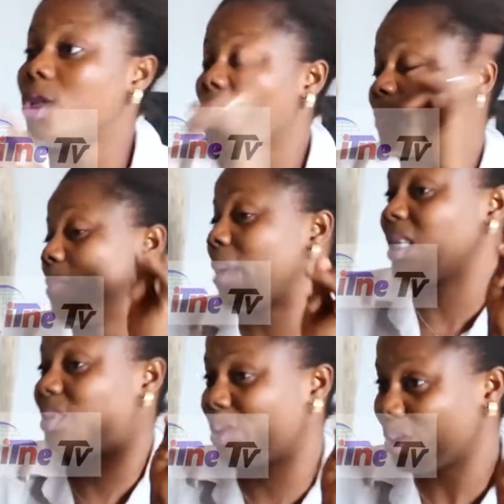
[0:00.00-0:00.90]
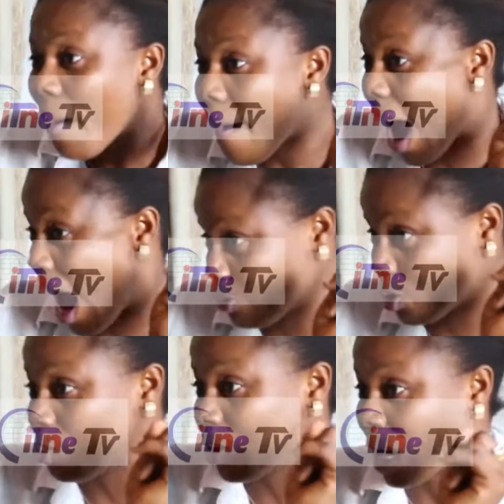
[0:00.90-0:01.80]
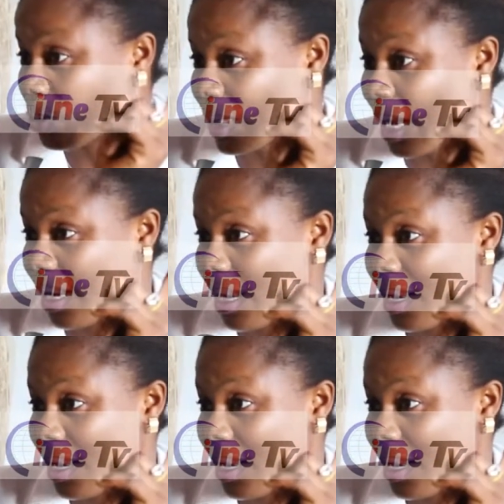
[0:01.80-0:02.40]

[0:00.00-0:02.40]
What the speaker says: the husband might have someone outside.